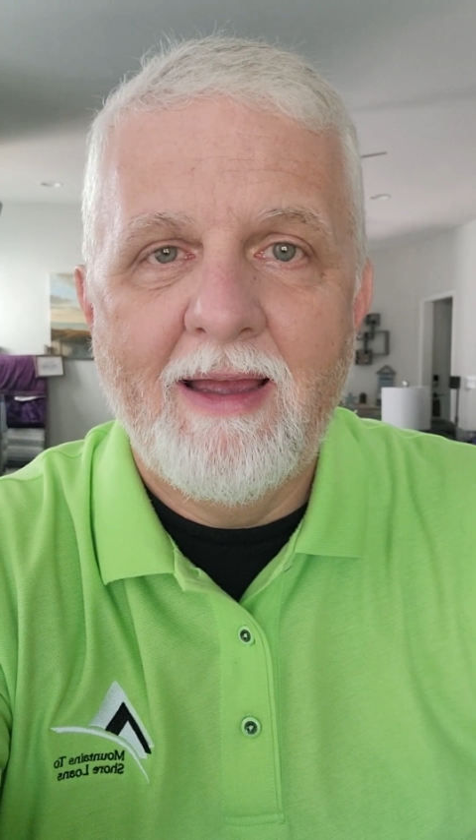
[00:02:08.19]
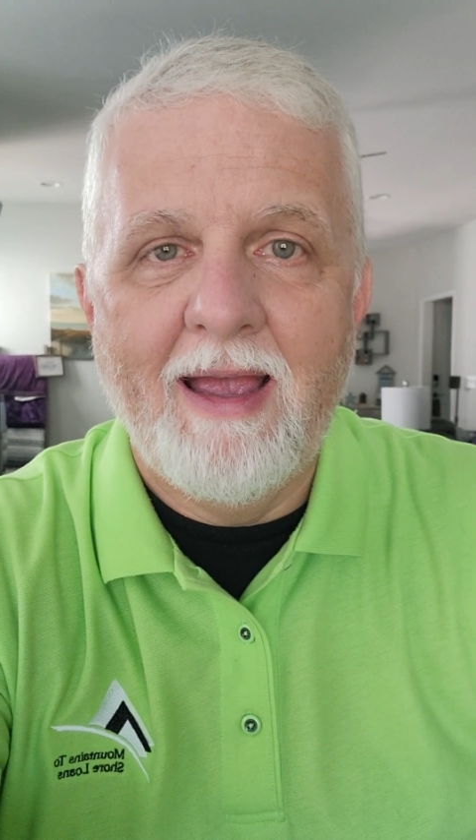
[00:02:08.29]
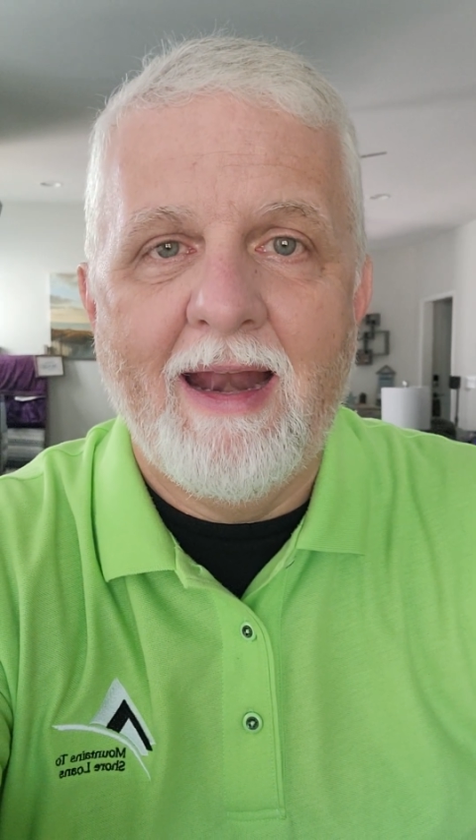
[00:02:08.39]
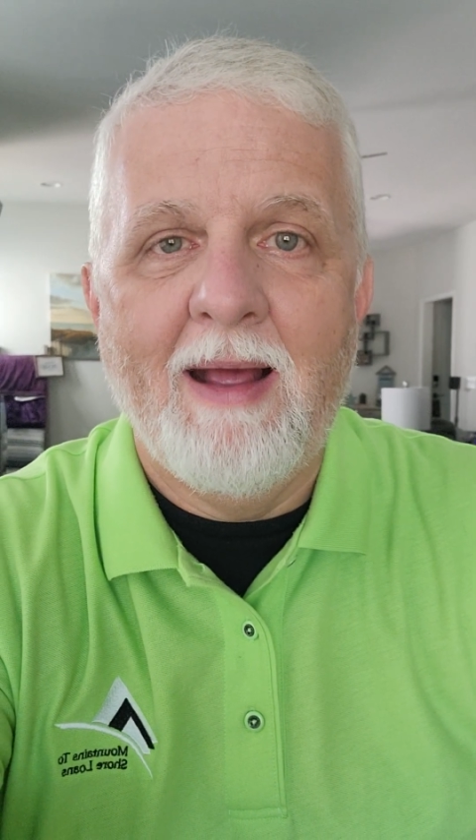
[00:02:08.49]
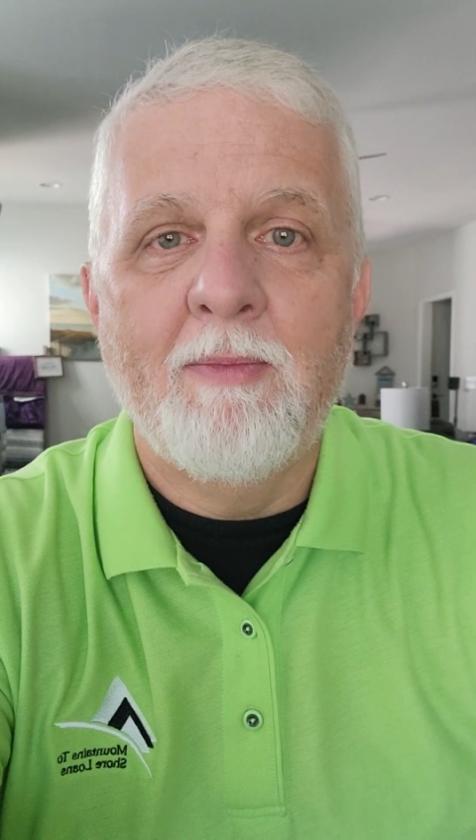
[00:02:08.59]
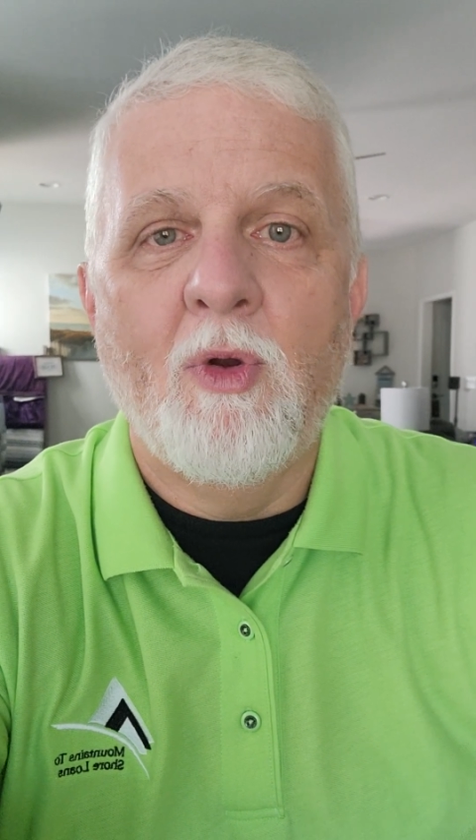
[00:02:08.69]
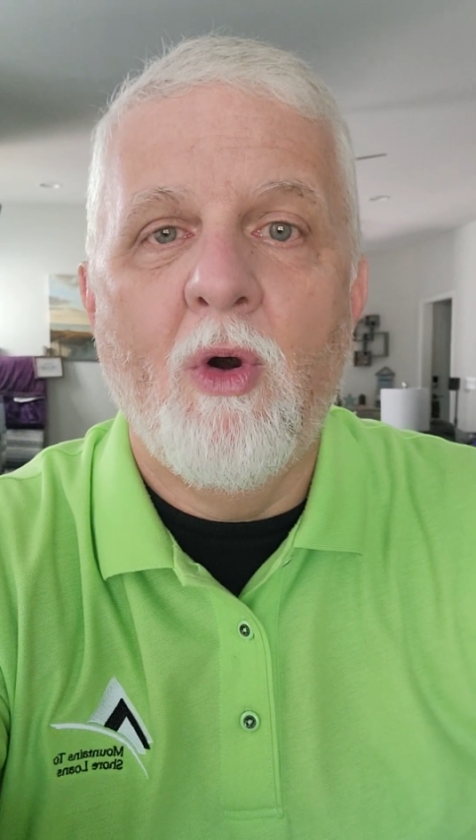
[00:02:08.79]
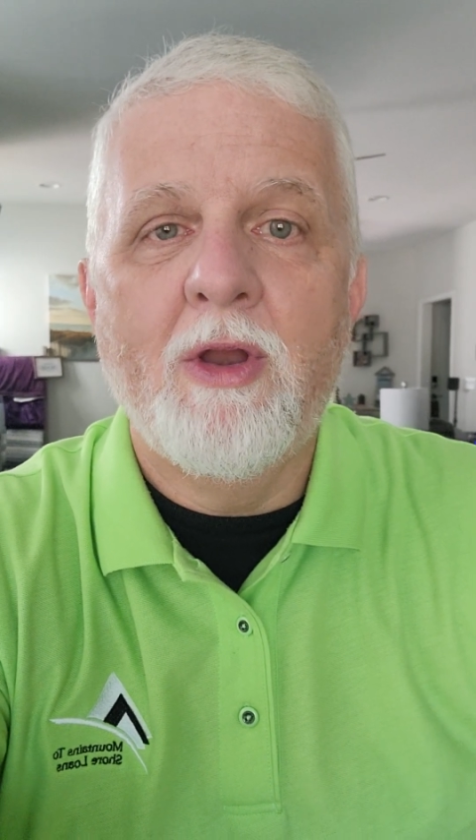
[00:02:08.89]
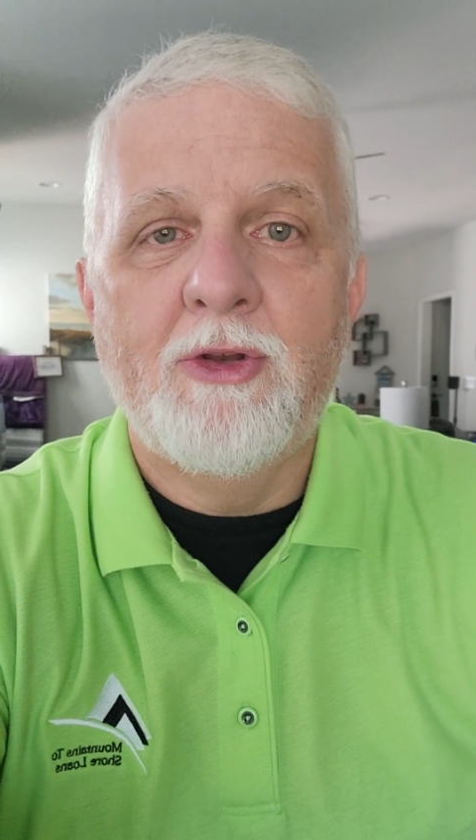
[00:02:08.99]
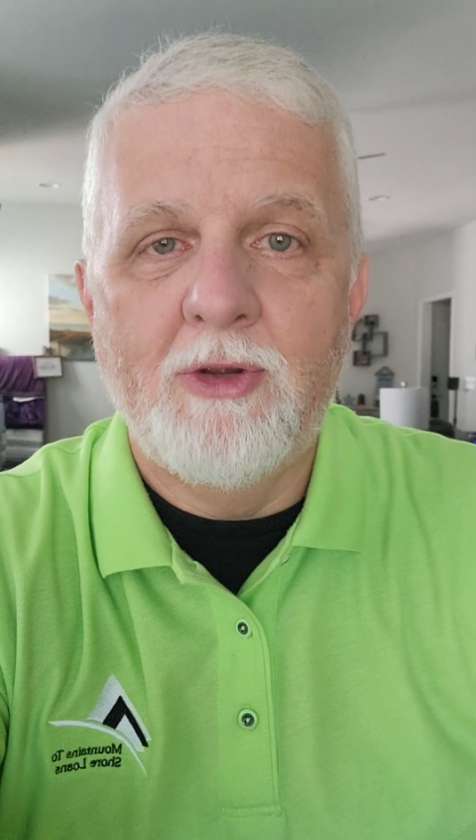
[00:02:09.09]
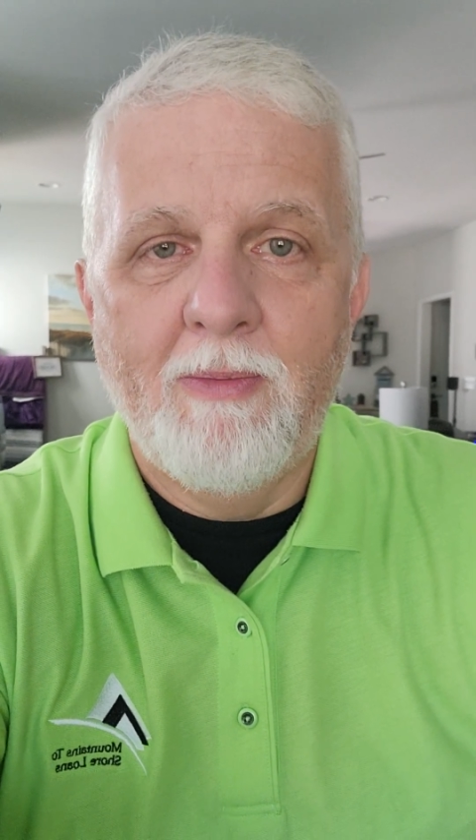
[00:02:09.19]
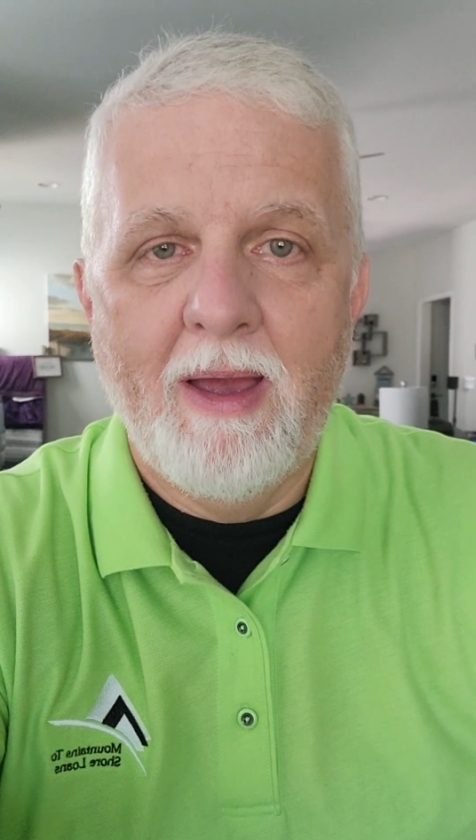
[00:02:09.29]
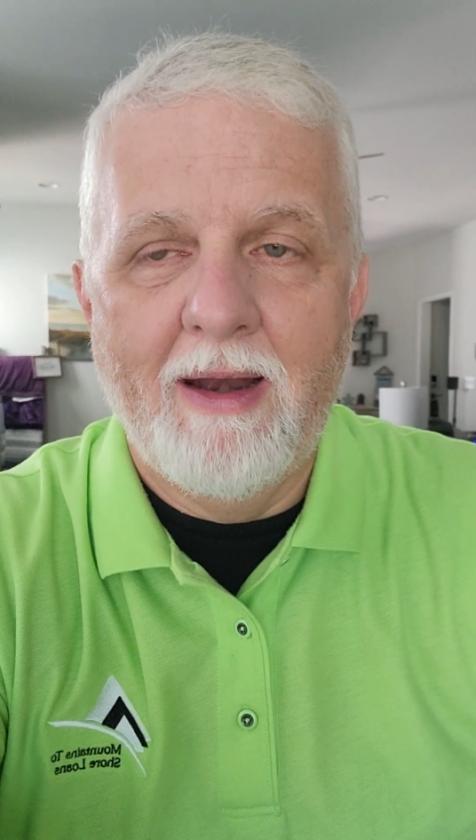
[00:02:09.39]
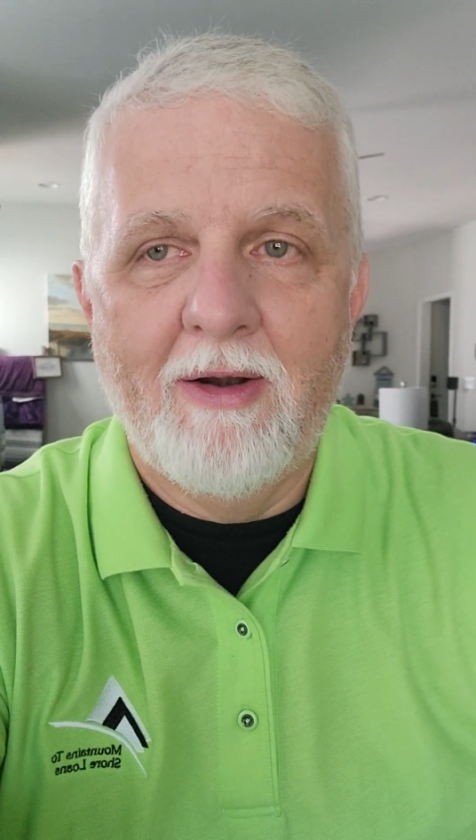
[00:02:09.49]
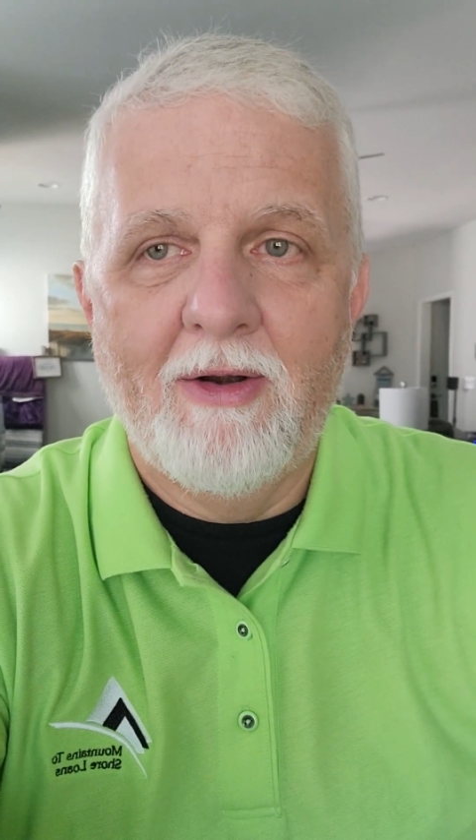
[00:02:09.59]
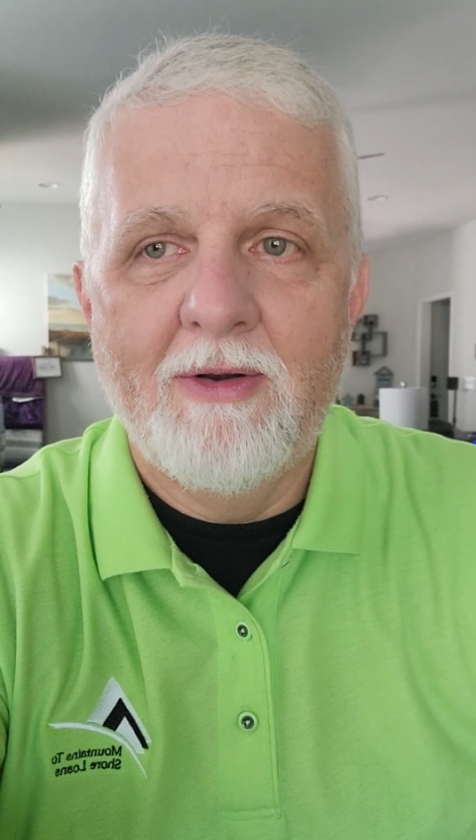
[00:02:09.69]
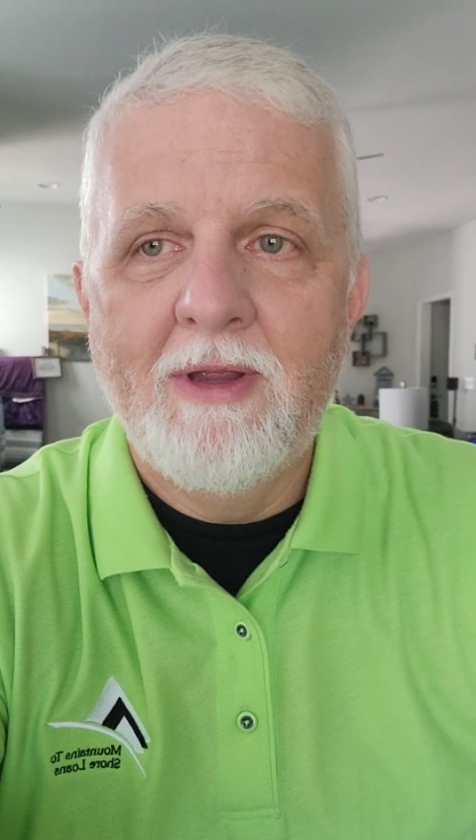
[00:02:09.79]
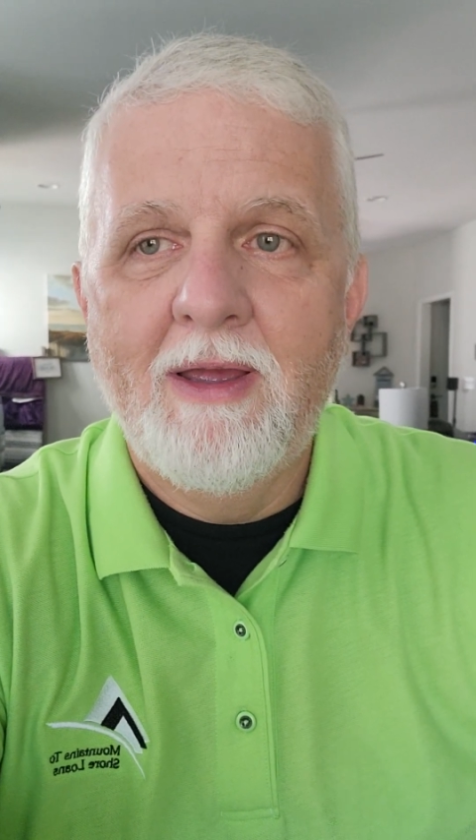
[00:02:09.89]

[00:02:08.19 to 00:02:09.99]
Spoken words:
and I'm going to do better,